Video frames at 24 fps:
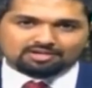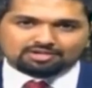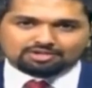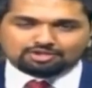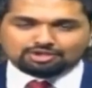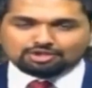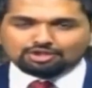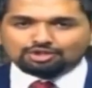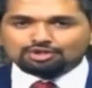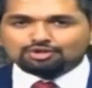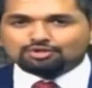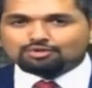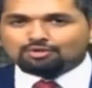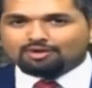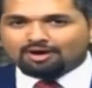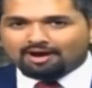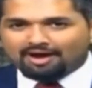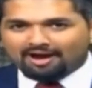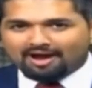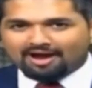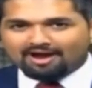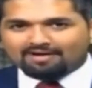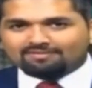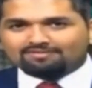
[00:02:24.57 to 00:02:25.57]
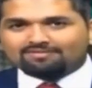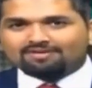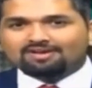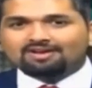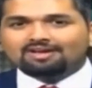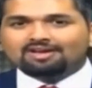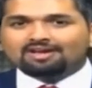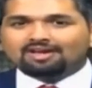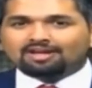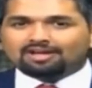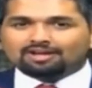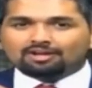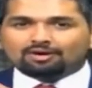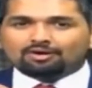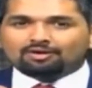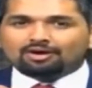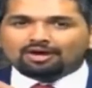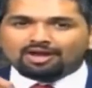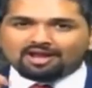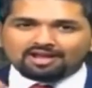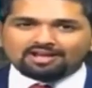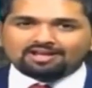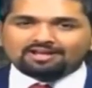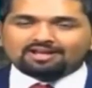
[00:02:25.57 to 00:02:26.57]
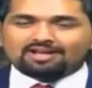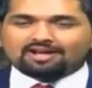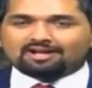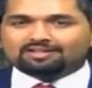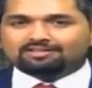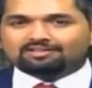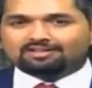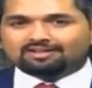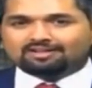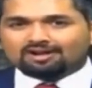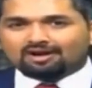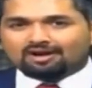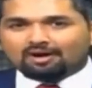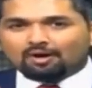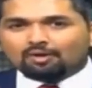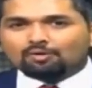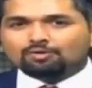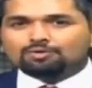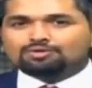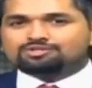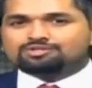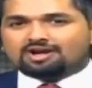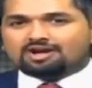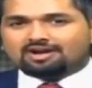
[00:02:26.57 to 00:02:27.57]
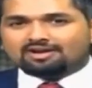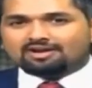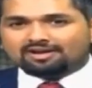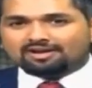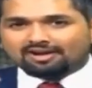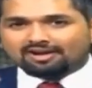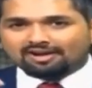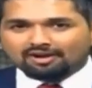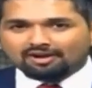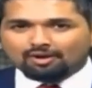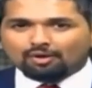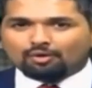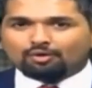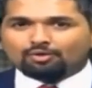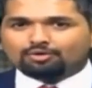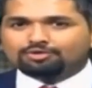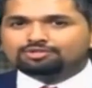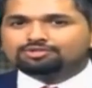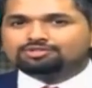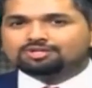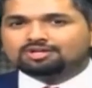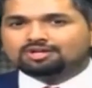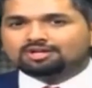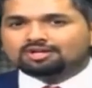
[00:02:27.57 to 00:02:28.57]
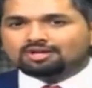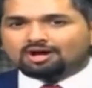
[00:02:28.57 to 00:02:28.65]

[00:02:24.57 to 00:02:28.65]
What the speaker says: Do you have, you know, any other outstanding loans?